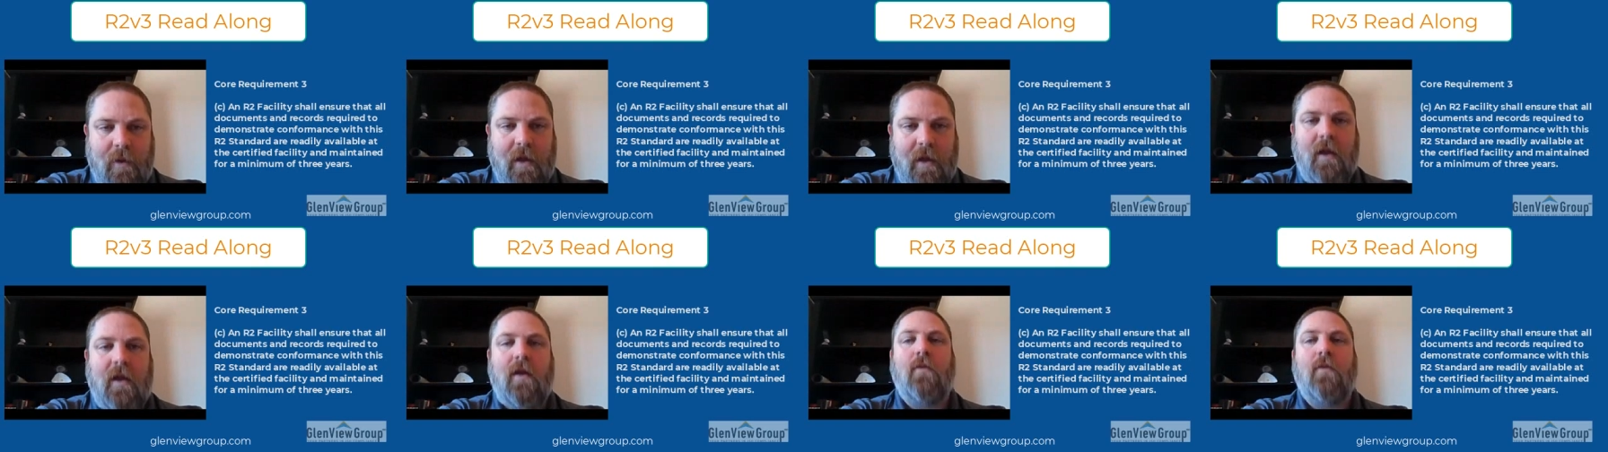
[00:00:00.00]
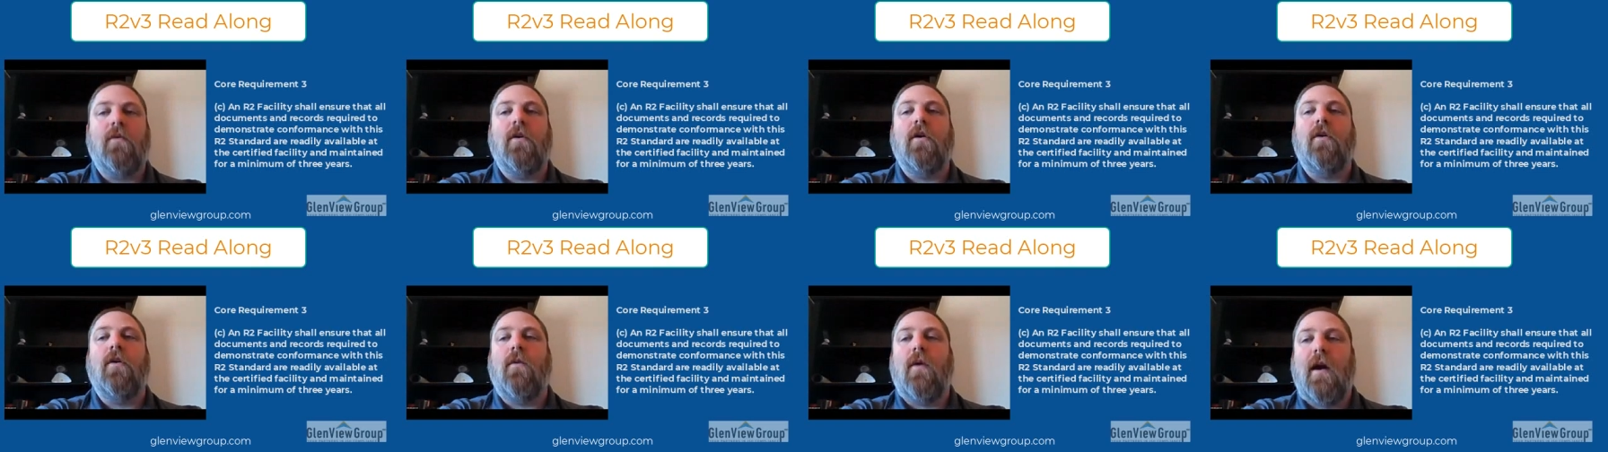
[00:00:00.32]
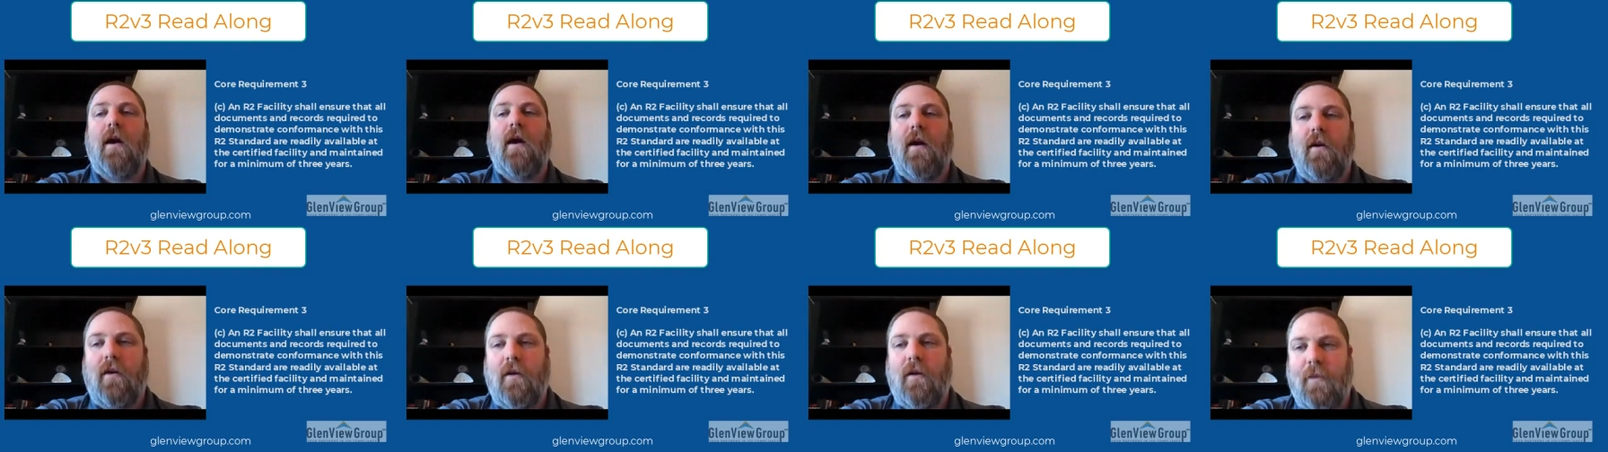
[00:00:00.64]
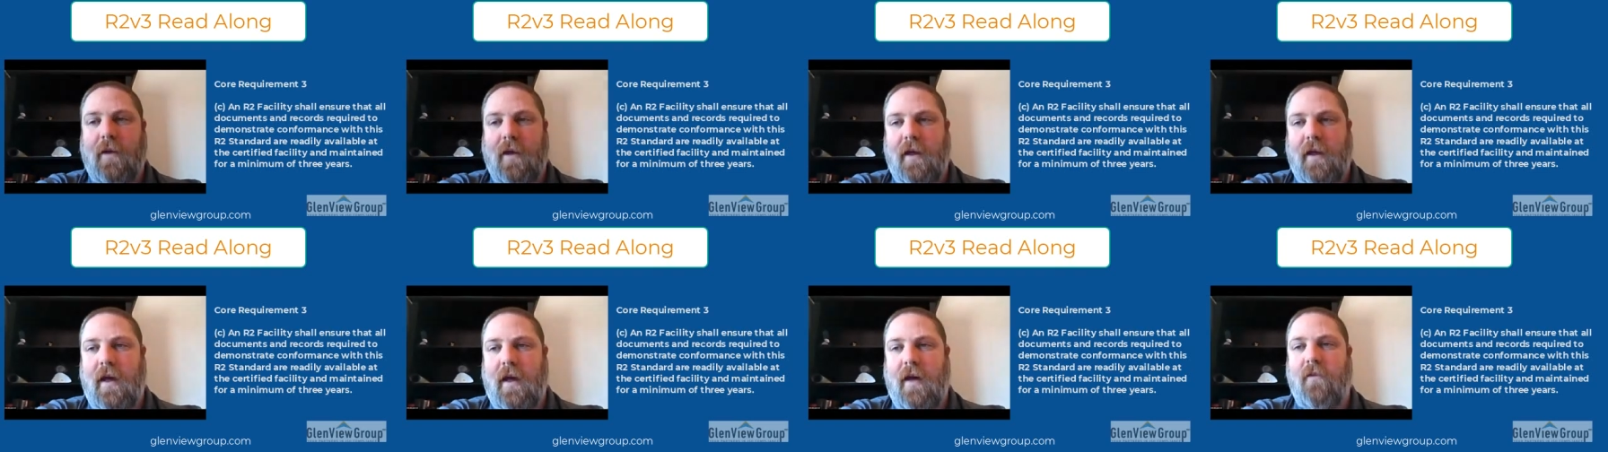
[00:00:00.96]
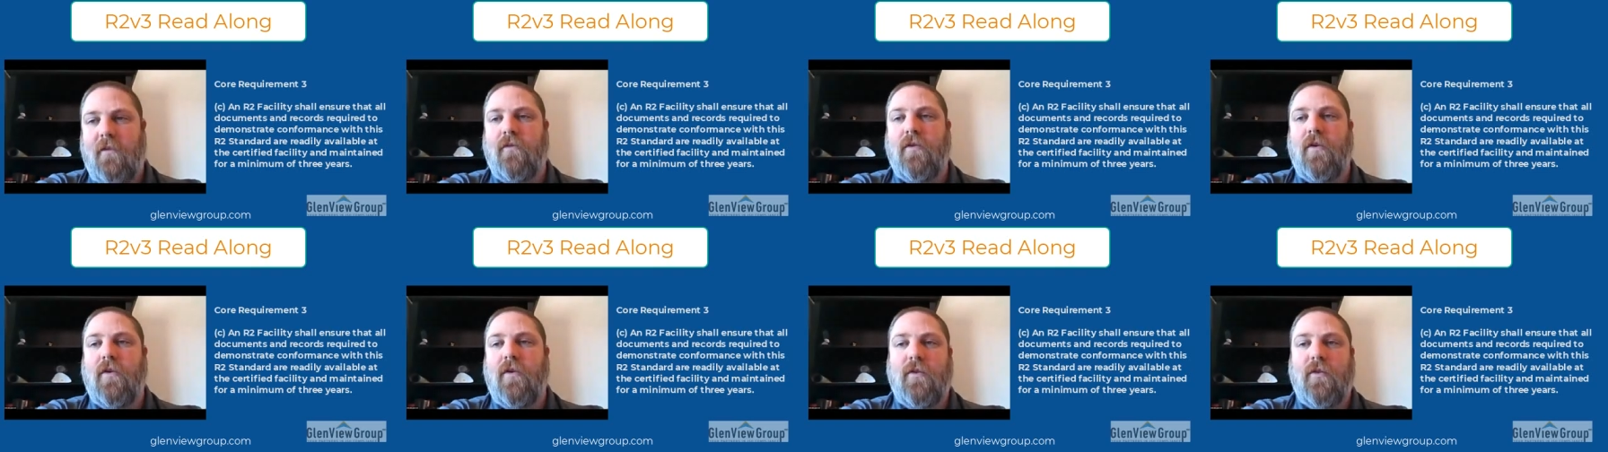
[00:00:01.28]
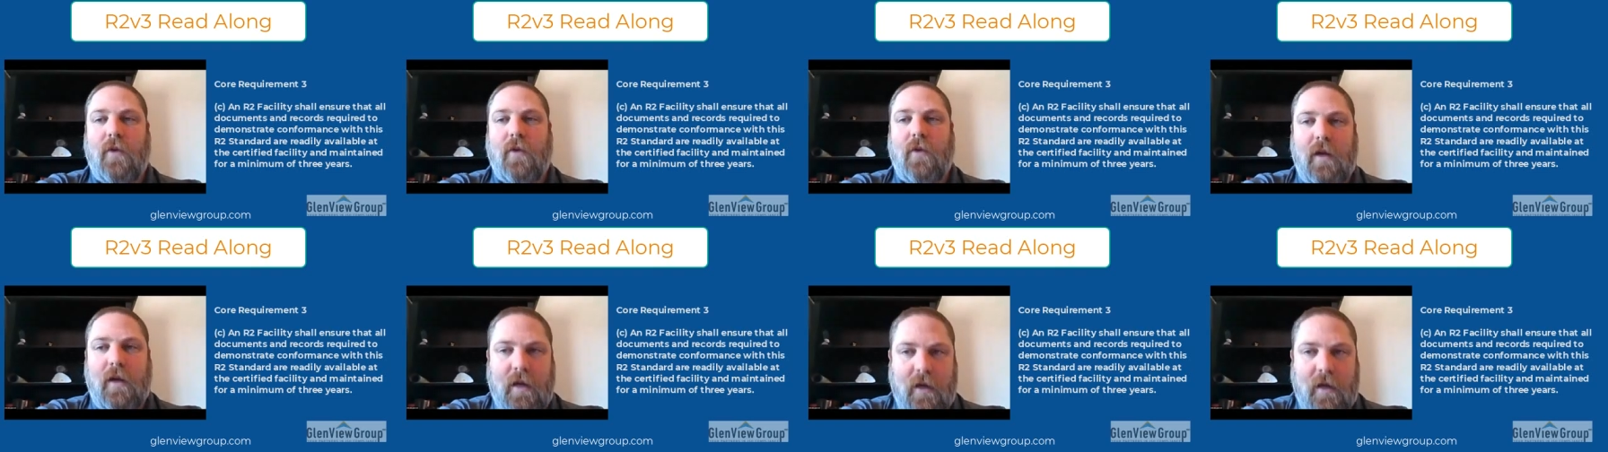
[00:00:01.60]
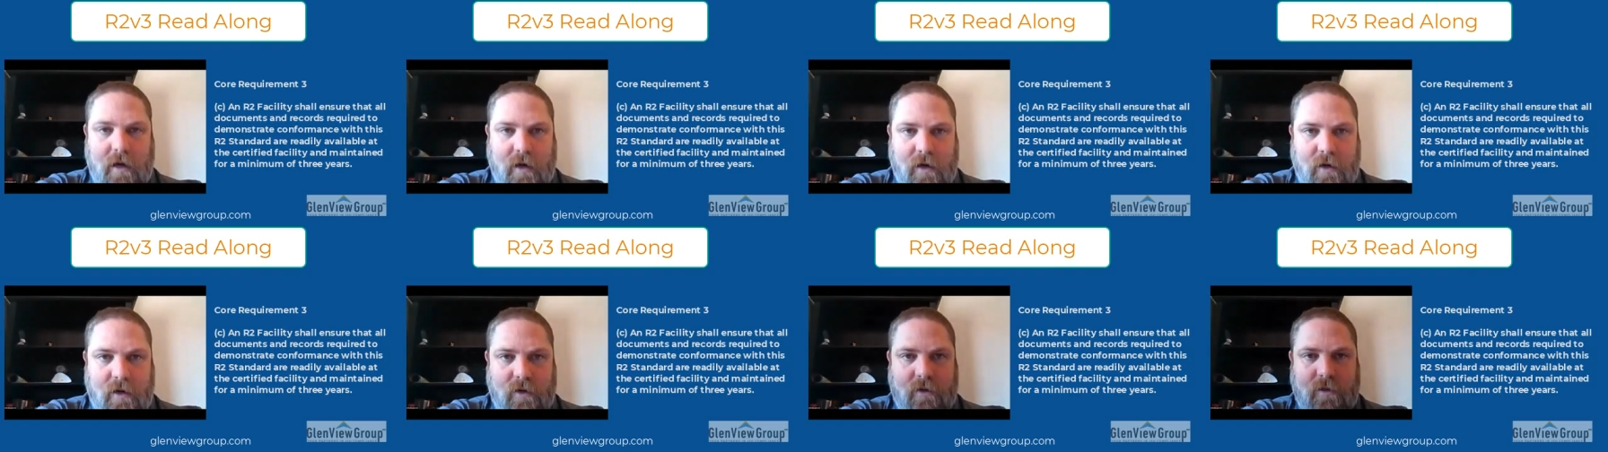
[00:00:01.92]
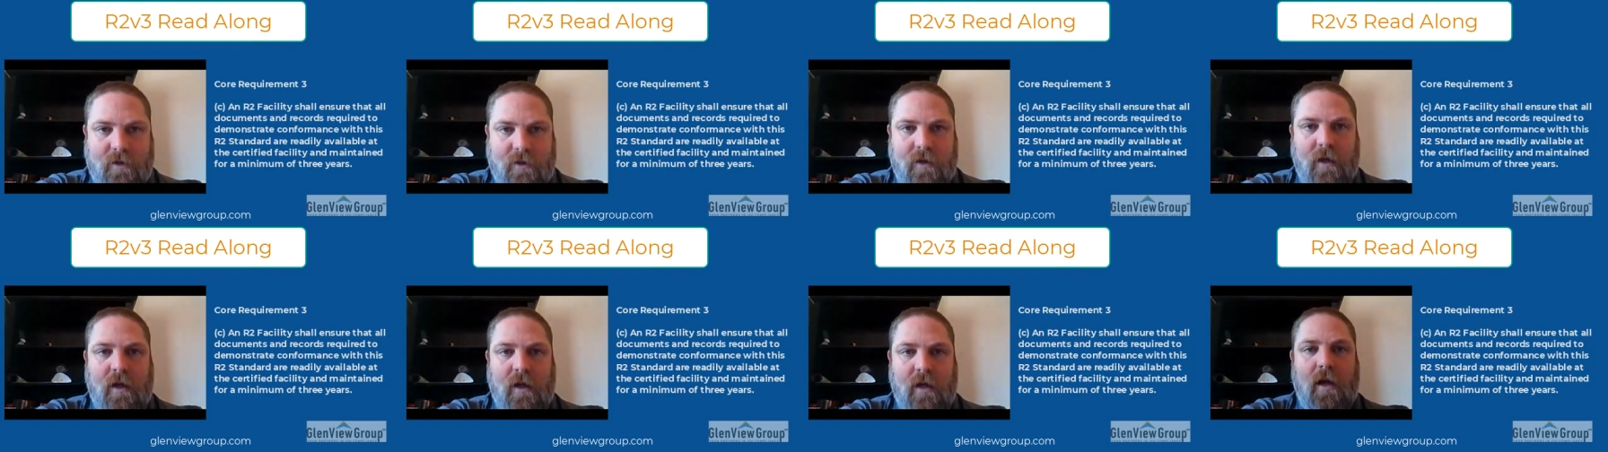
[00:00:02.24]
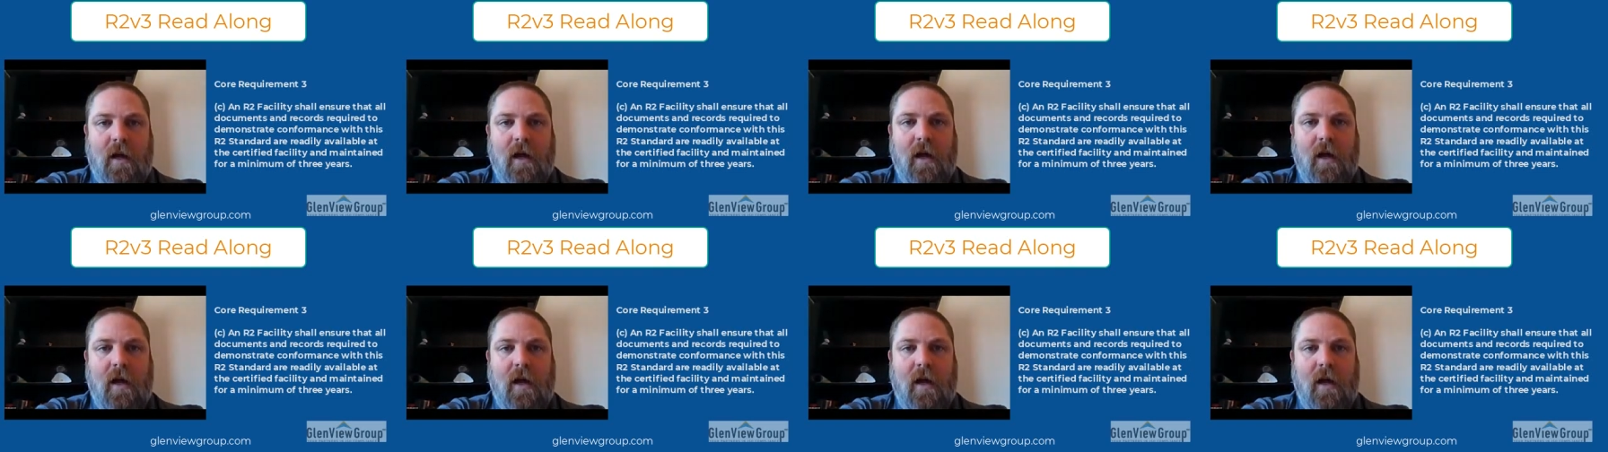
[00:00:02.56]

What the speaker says: be required to be kept for 3 years.